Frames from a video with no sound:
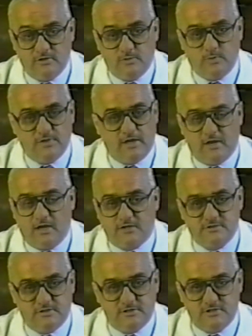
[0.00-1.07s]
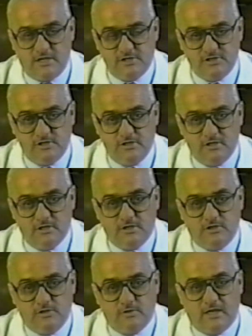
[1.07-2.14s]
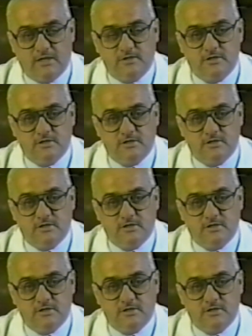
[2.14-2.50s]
Without oxidization, you get